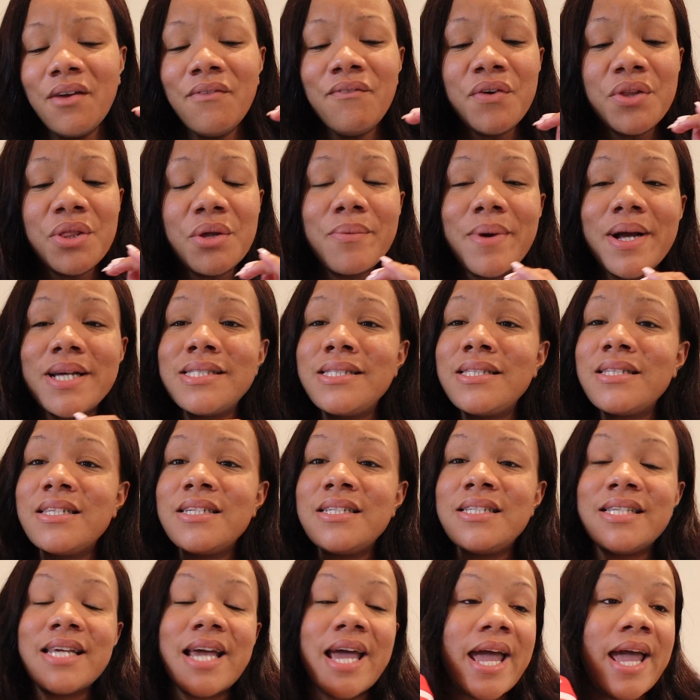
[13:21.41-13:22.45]
for the rest of
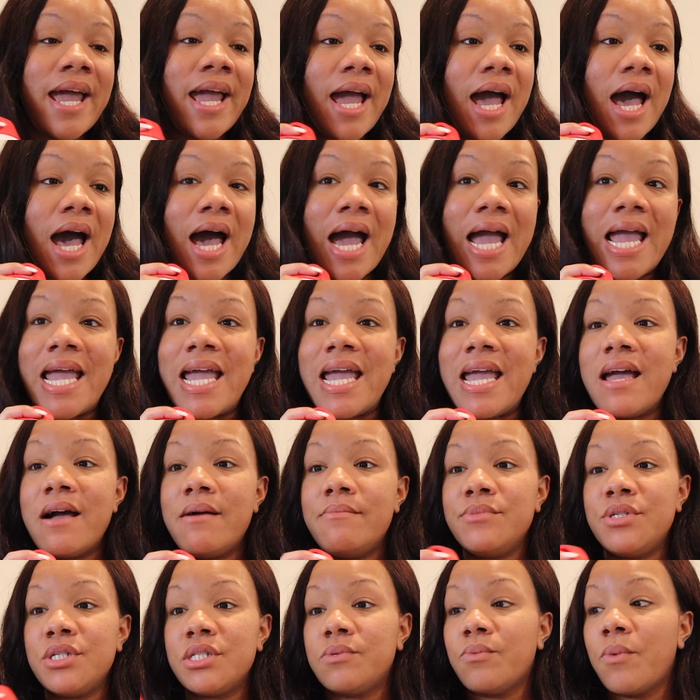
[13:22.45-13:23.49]
the day, I
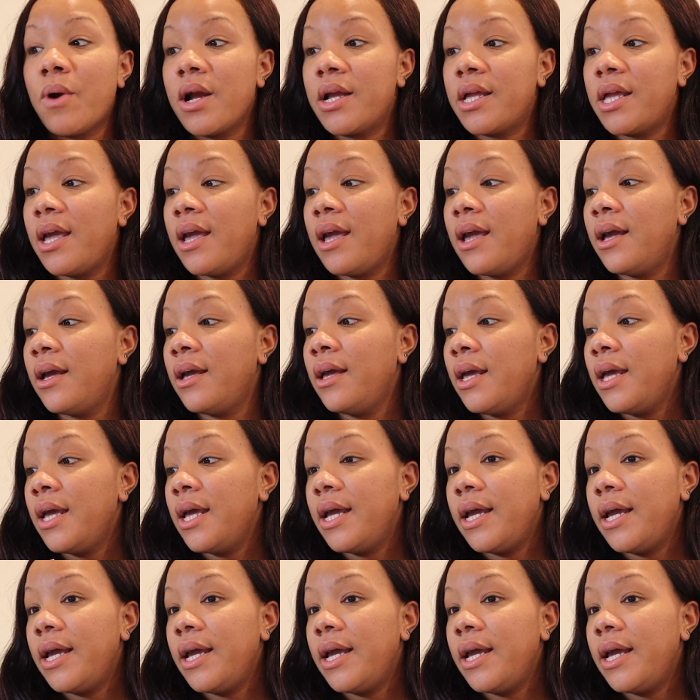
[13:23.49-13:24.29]
am just working.